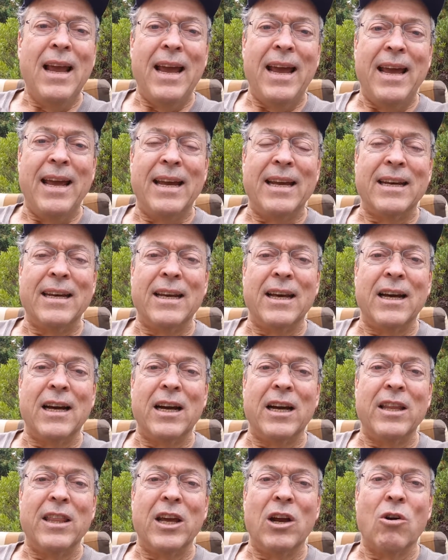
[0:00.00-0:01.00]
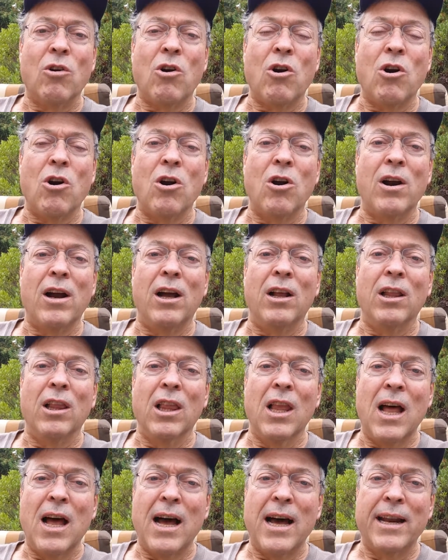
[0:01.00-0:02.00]
and there are a
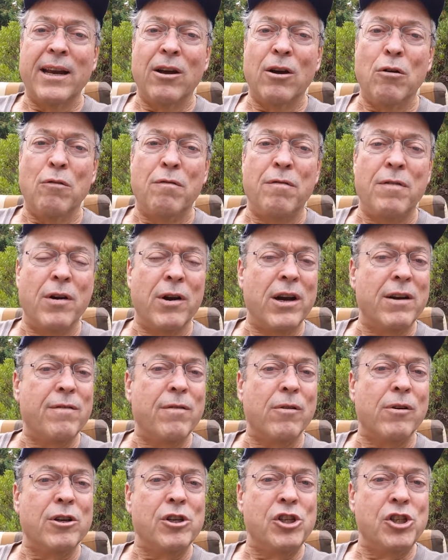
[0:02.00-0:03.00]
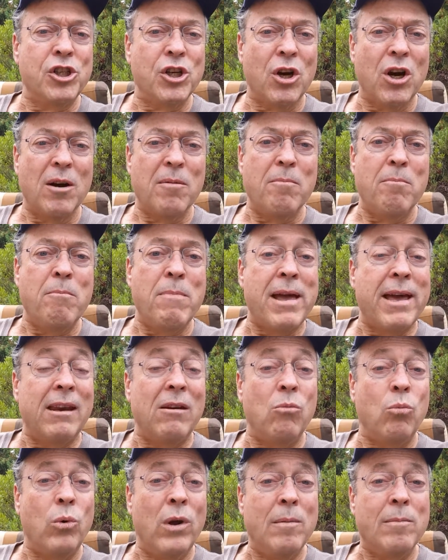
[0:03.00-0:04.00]
lot of very, very sharp men
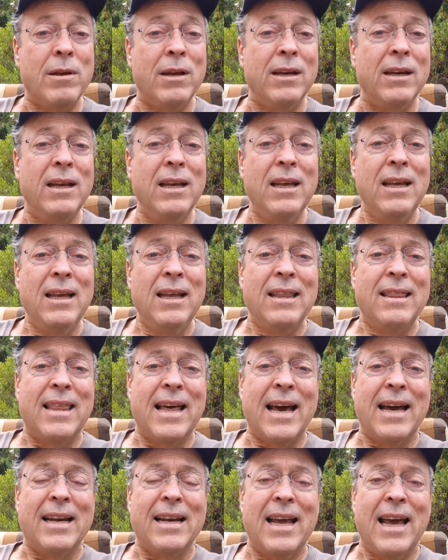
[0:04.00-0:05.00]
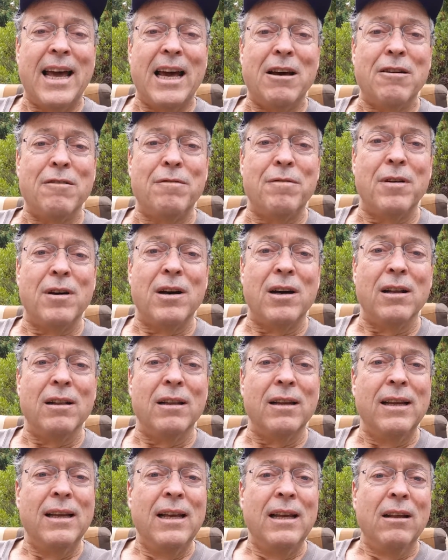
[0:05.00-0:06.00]
and women that have
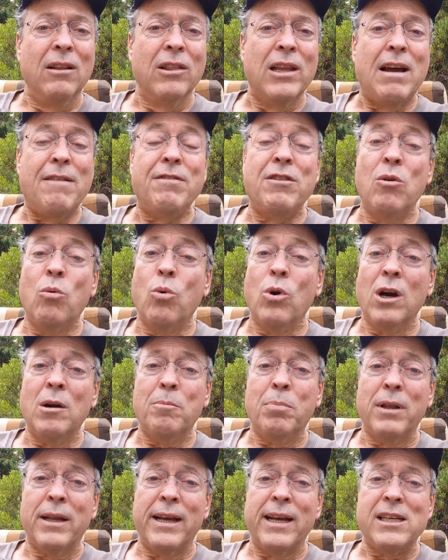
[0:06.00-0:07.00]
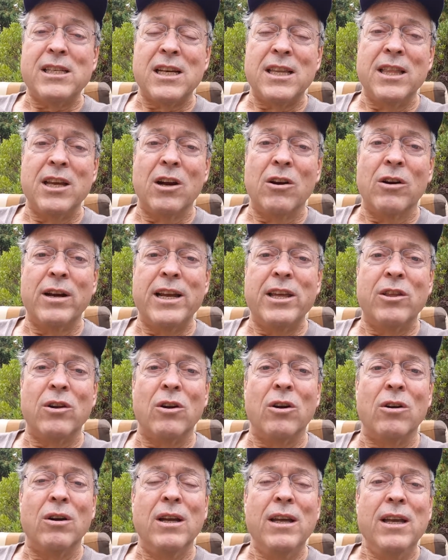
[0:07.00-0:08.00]
left the workplace, and they're
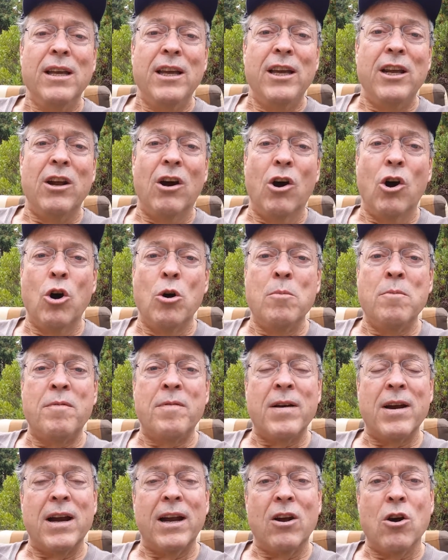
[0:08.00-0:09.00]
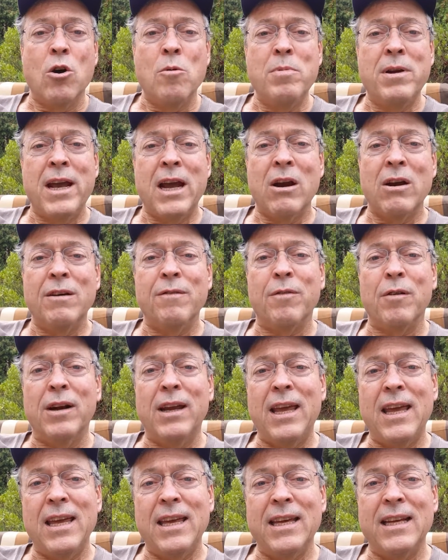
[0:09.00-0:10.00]
either home caring for
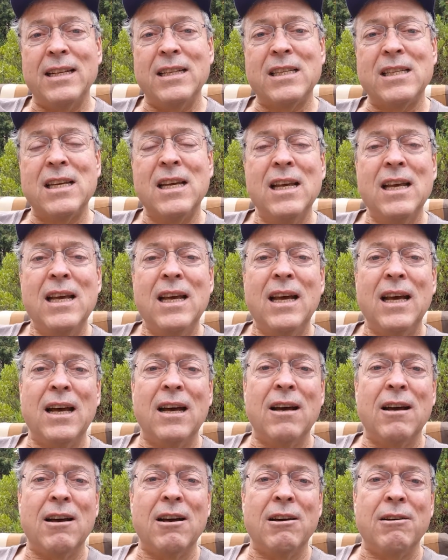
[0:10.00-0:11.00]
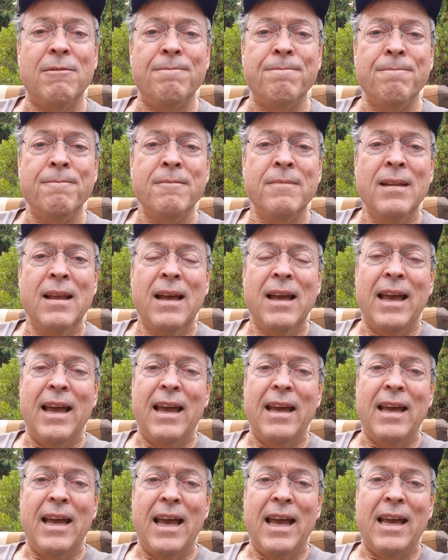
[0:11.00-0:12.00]
kids and
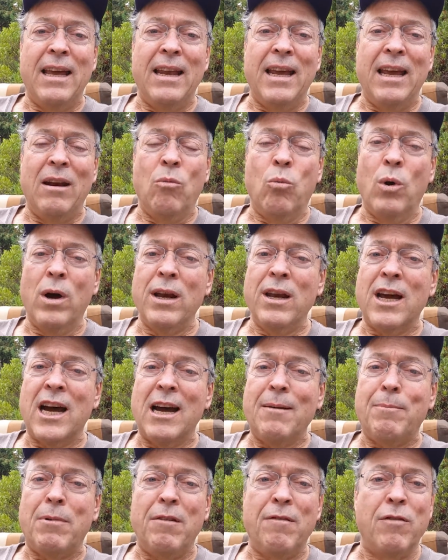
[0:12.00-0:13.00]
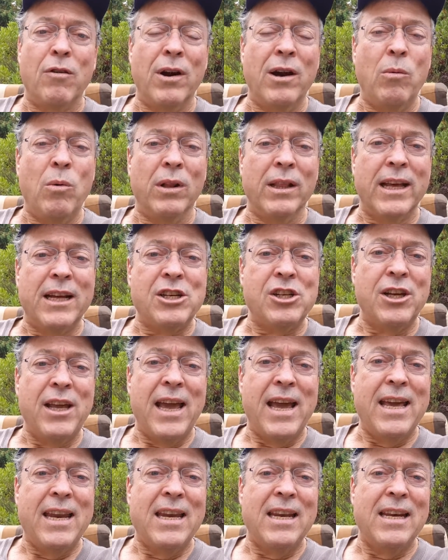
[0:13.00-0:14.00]
whatnot, but very well
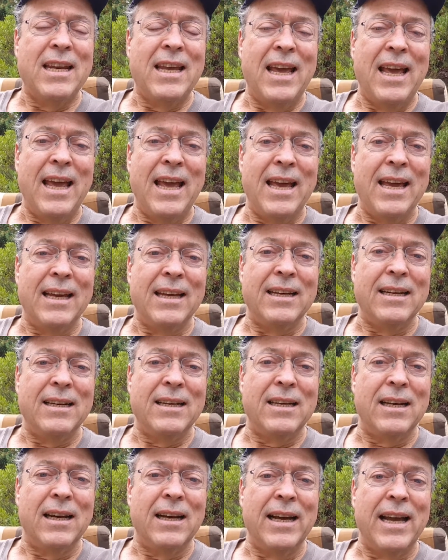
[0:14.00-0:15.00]
educated and